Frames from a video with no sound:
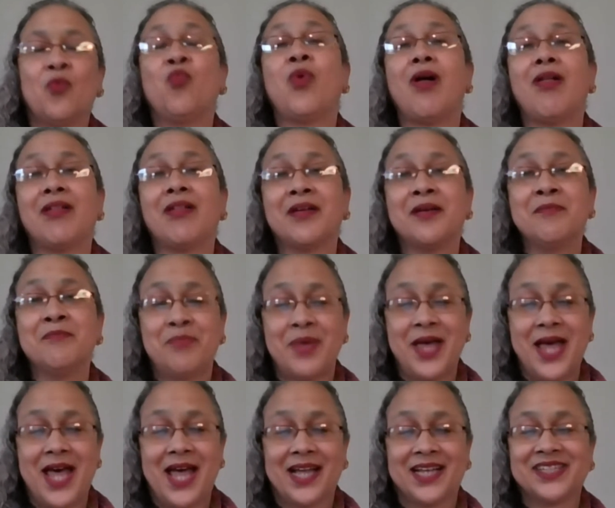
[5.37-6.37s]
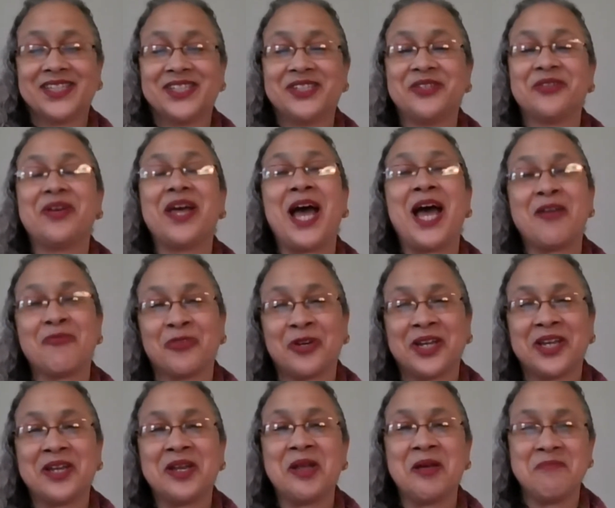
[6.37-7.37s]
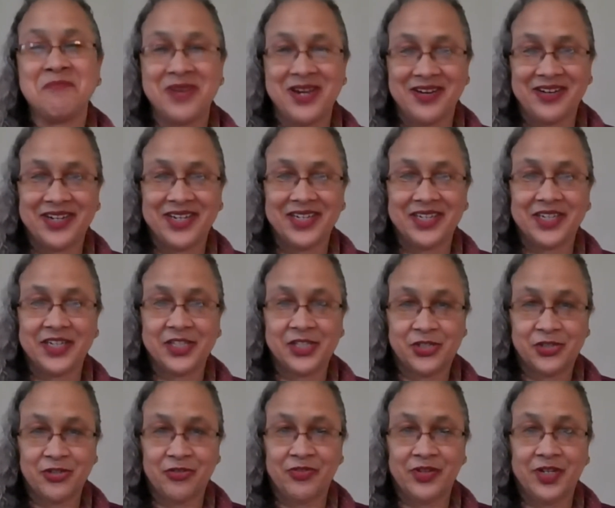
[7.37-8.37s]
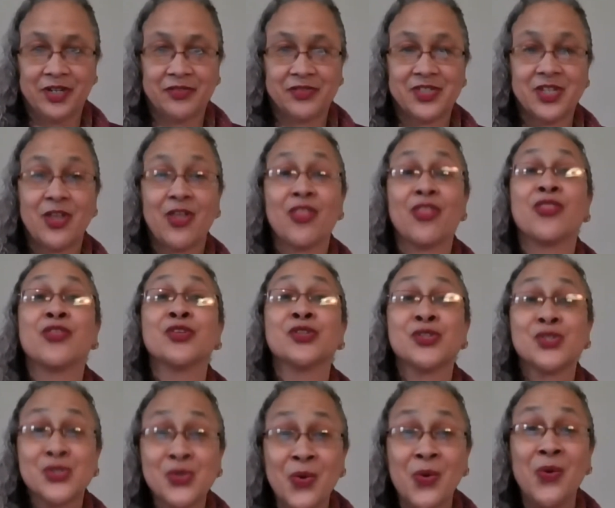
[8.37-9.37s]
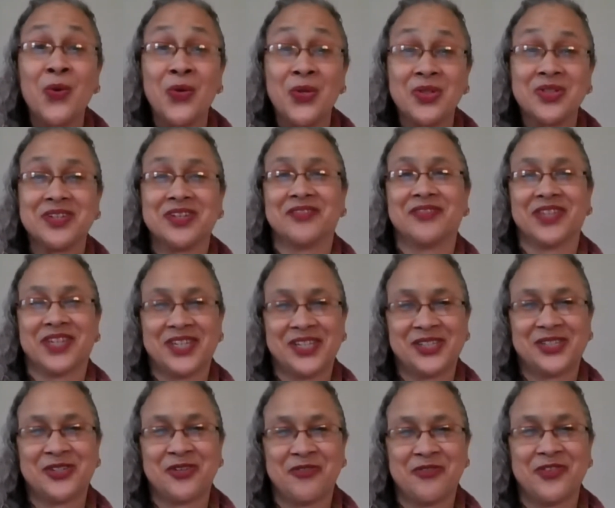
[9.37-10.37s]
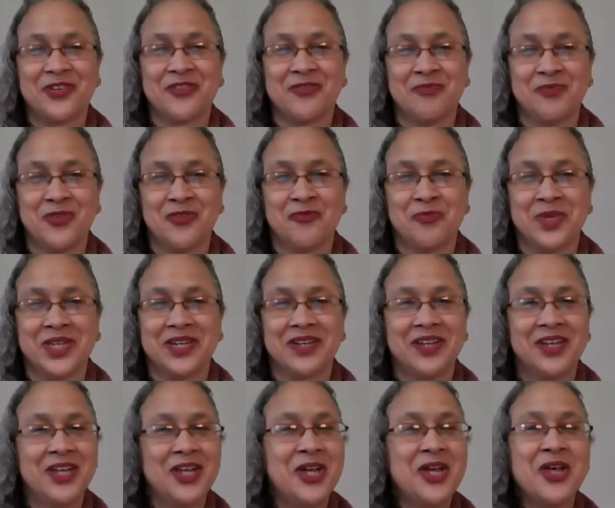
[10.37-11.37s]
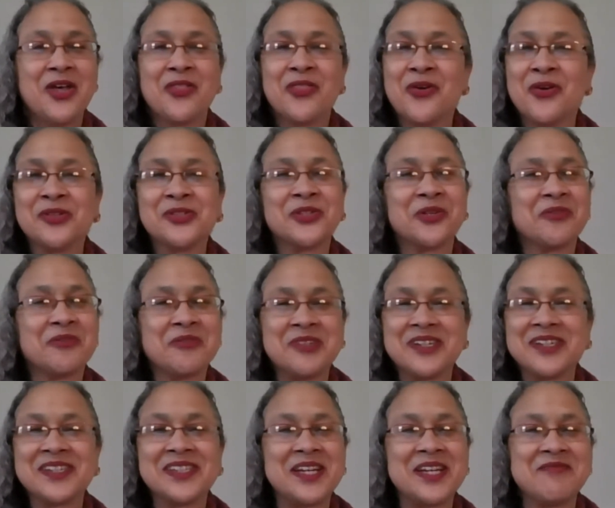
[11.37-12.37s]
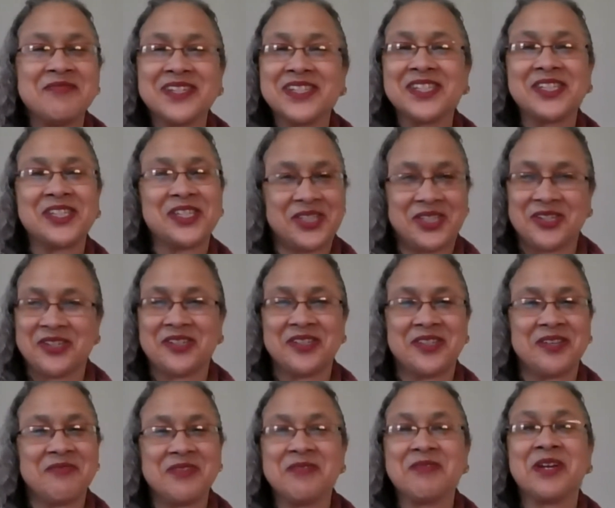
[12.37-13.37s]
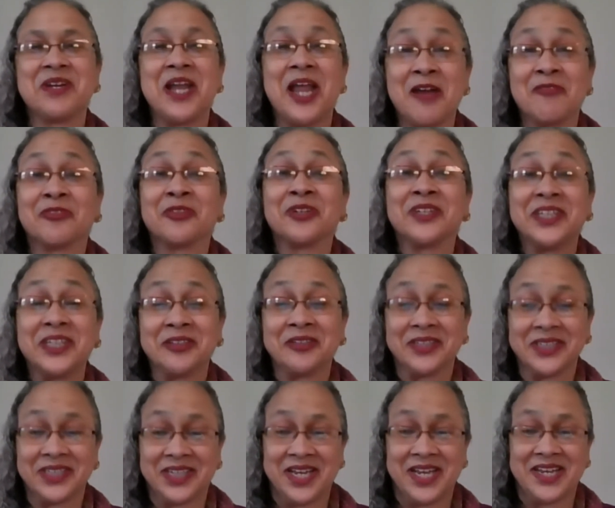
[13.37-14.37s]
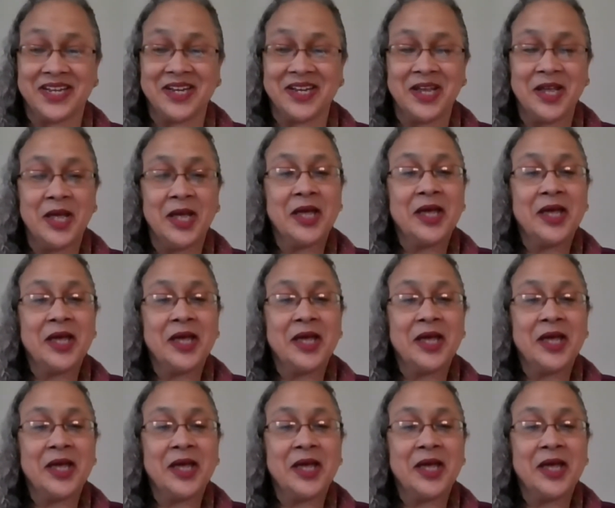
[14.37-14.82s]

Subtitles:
Welcome back to African American Conservatives, the soul of the conservative movement. Those are words I wasn't sure that we would ever hear again.